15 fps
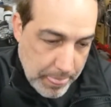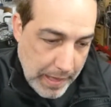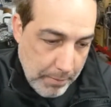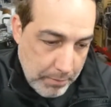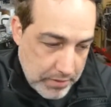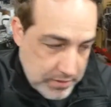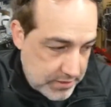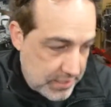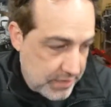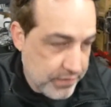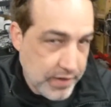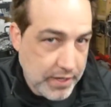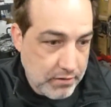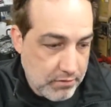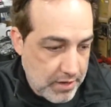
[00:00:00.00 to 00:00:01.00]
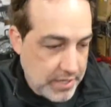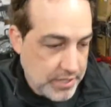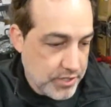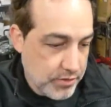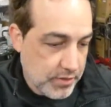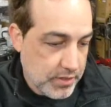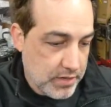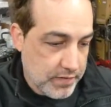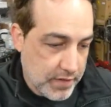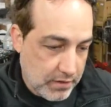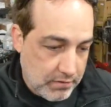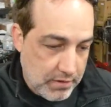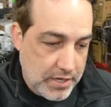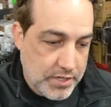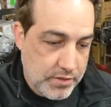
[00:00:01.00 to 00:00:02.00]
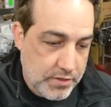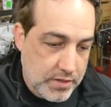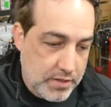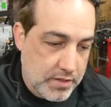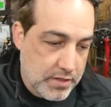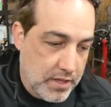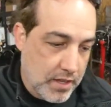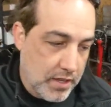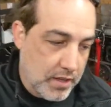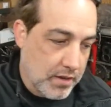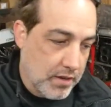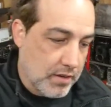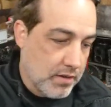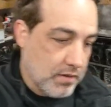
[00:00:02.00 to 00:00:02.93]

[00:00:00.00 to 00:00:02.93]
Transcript: I'm going to see if I can write to it. And if I can write to it, then